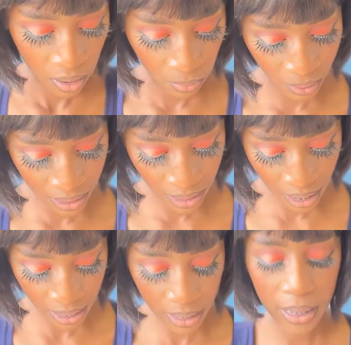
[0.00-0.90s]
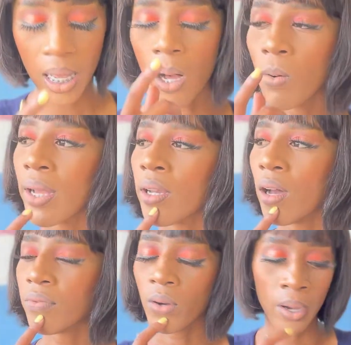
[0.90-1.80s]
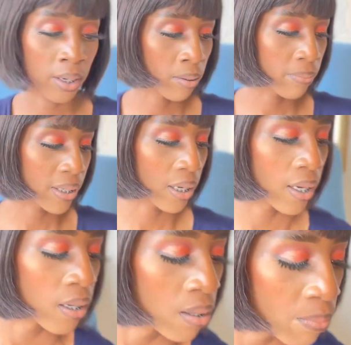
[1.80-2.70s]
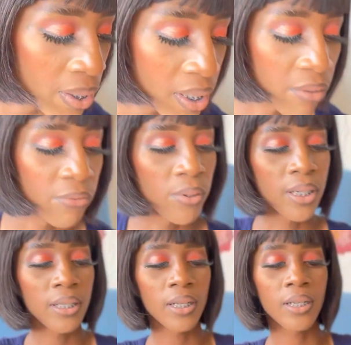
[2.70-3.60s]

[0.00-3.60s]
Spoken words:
what's the other style one? I've forgotten. But that presser foot is the